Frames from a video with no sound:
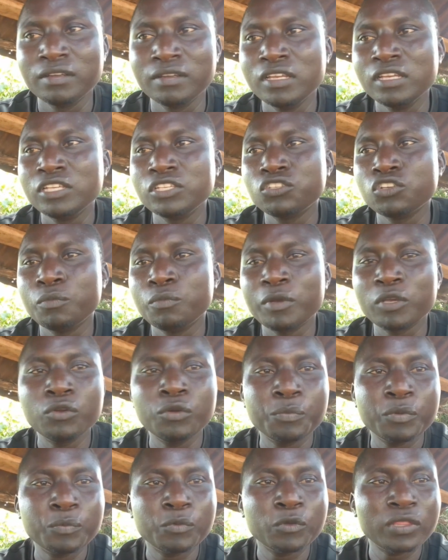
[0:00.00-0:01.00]
So my good
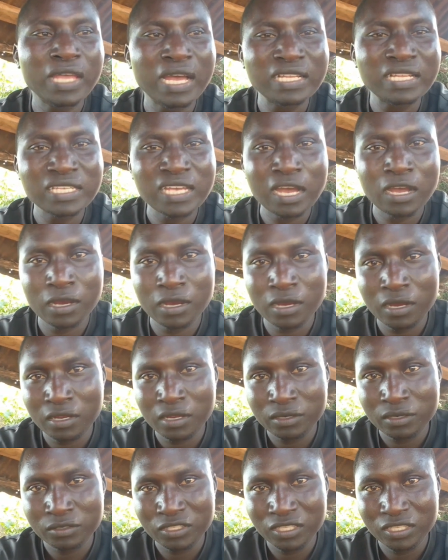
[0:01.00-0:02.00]
people, that's
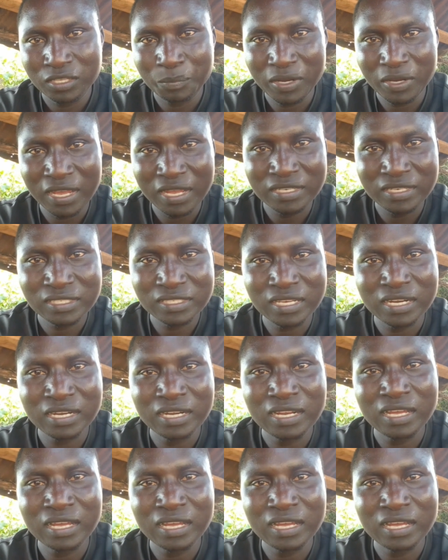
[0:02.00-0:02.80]
the plants, and